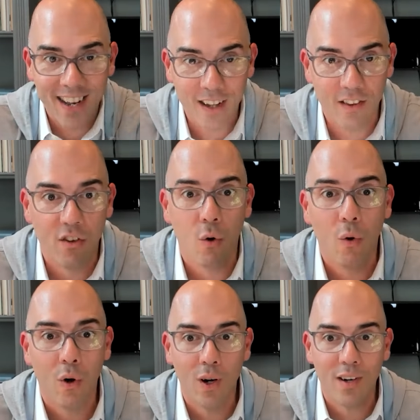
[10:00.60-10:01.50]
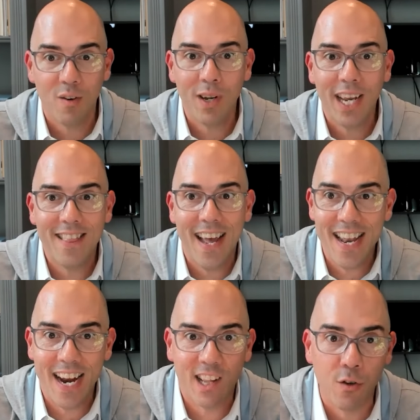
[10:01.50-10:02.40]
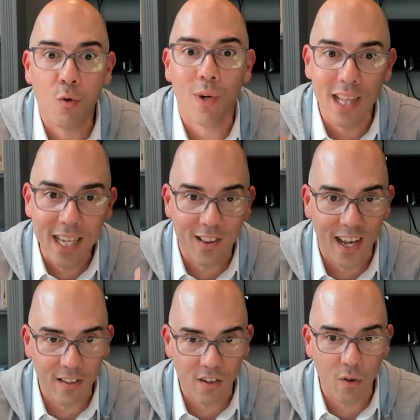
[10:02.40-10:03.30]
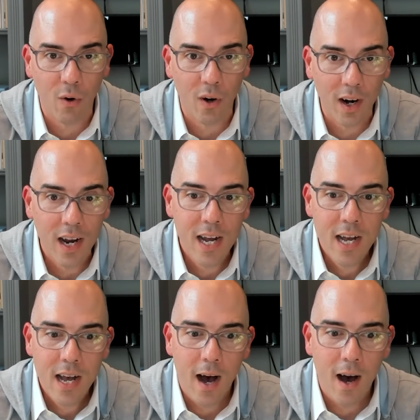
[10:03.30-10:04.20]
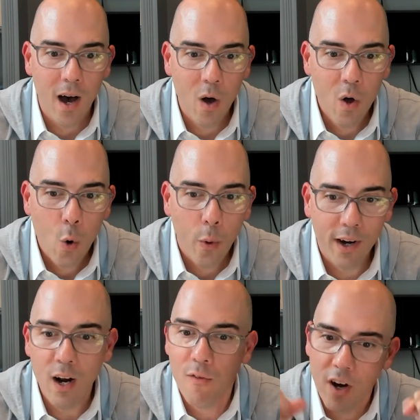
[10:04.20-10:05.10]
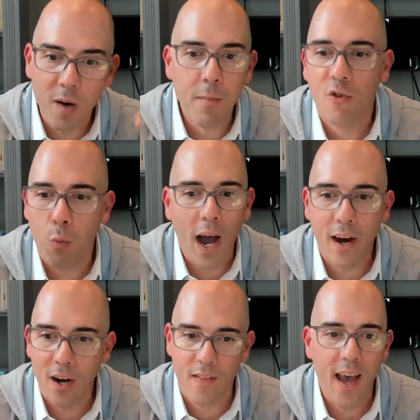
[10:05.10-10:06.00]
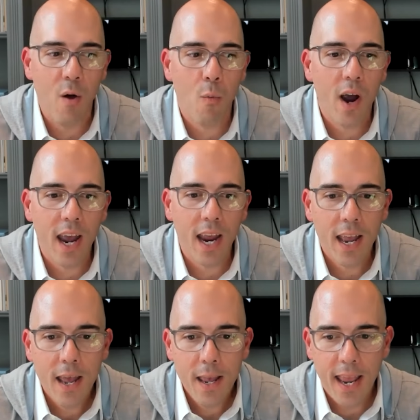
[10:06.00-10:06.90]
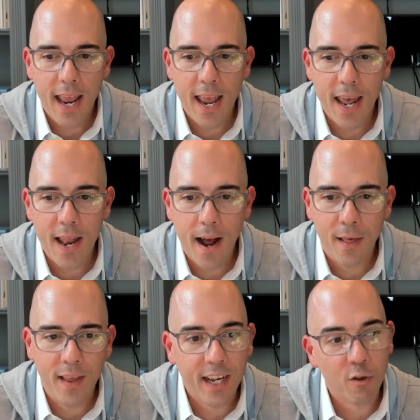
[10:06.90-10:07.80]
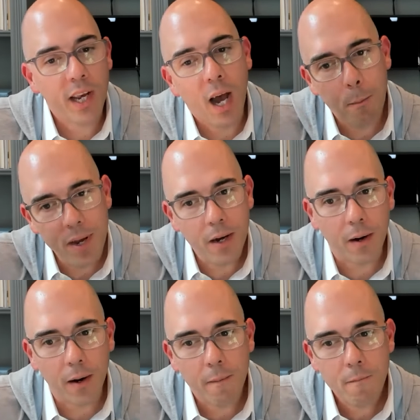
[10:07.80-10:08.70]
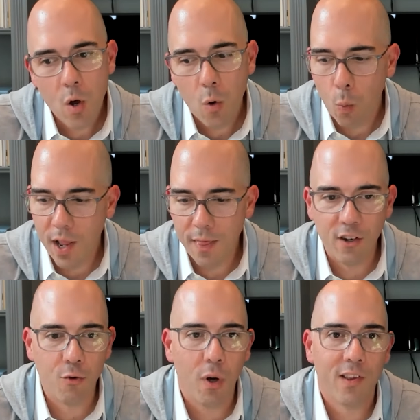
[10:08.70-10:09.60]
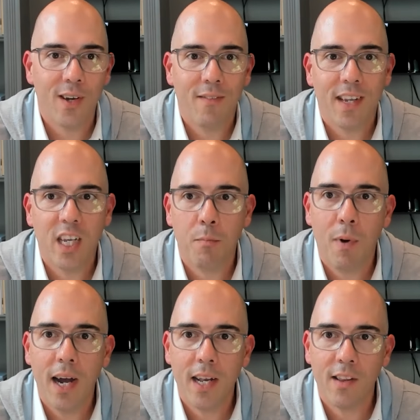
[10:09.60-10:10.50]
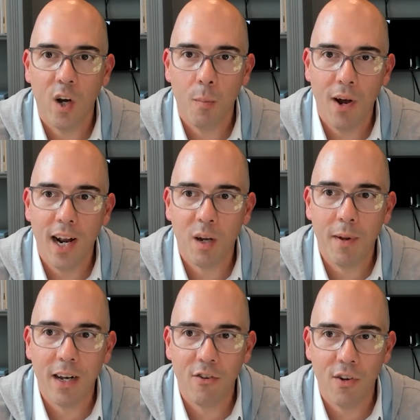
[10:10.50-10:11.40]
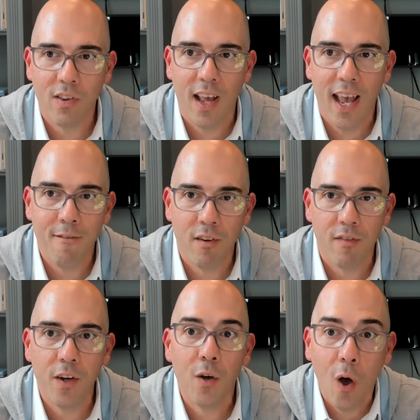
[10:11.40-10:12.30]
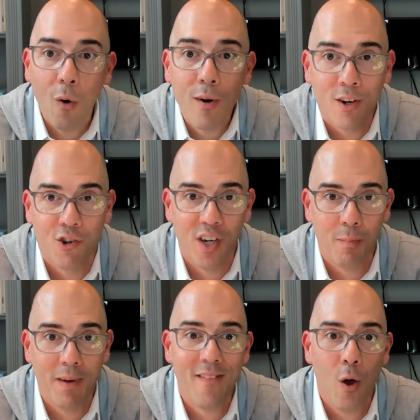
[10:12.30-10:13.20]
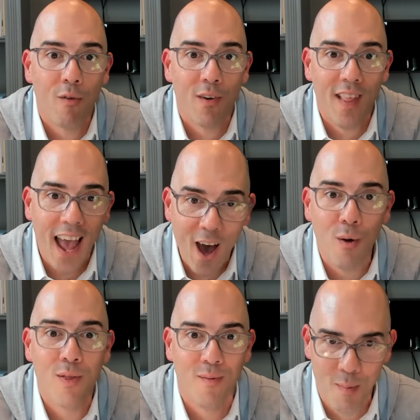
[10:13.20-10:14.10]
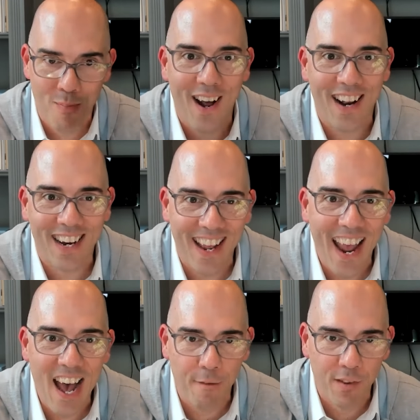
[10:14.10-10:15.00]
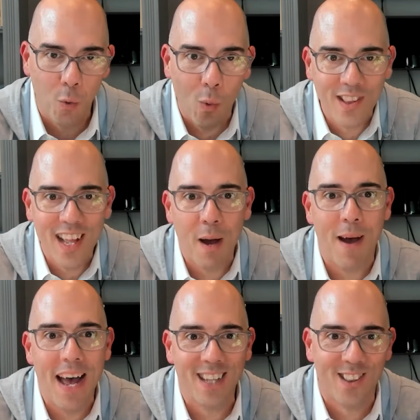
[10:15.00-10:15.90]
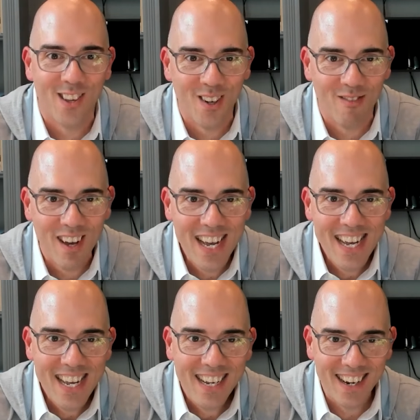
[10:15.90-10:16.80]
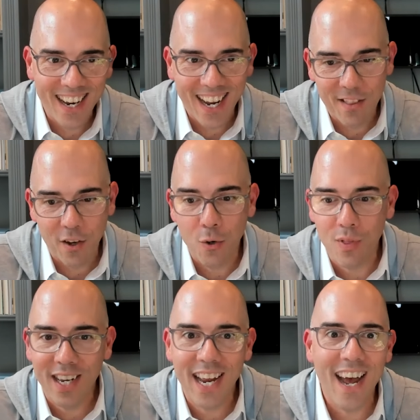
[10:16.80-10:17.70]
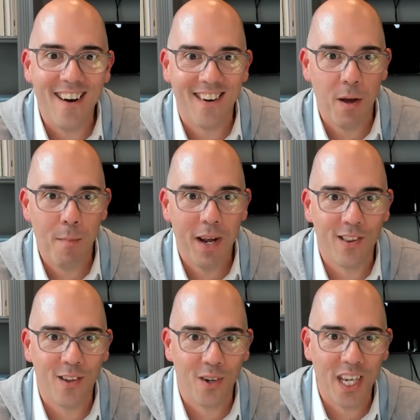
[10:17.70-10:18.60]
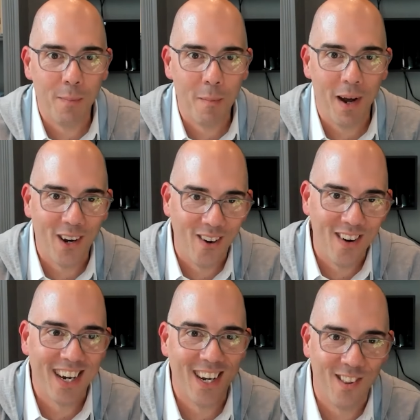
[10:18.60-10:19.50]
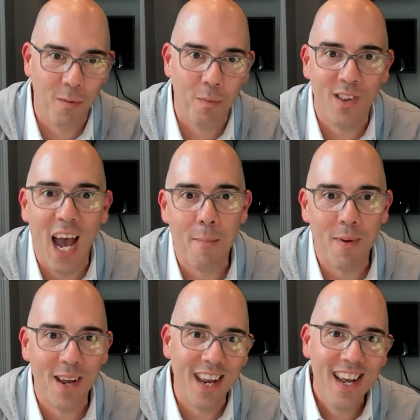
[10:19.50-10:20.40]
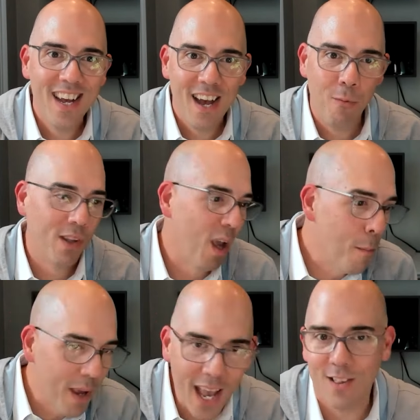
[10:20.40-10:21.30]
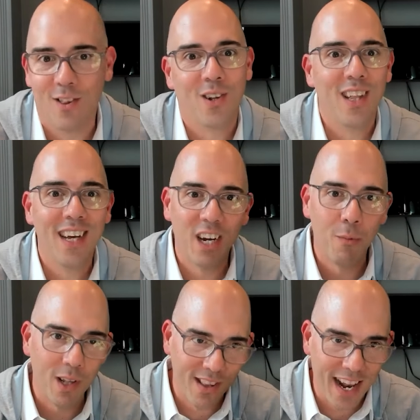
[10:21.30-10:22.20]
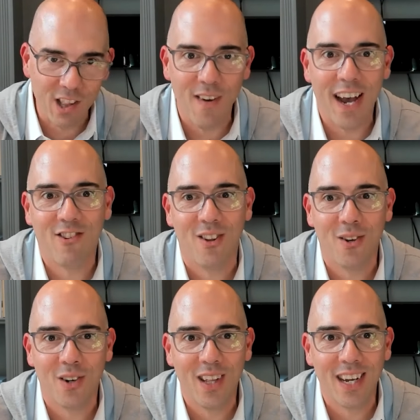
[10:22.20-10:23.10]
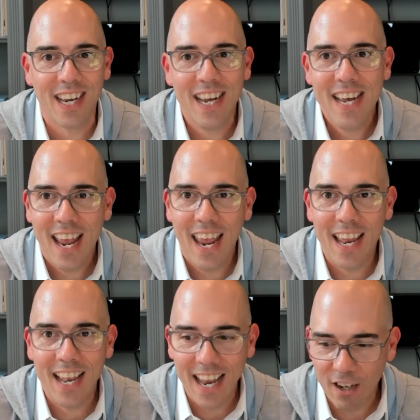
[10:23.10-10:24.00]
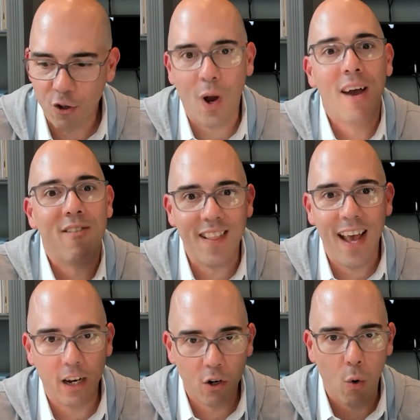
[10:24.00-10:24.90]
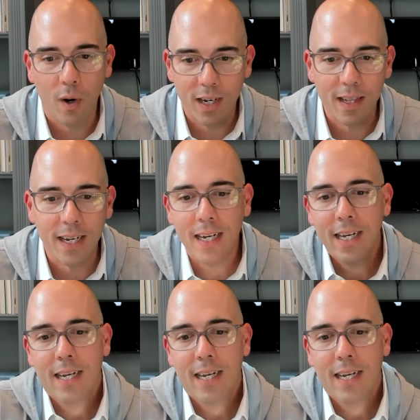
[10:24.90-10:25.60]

out the door? Did we get that next new release out the door? We're kind of very much wired that way. And I think as we got bigger, one of the things you also have to keep in mind is that our product managers have to feel ownership and over the health of the product they have. So what's that balance of, did I get the new thing out? Am I still keeping my current customers happy? What's NPS look like? What's satisfaction look like? And driving that accordingly.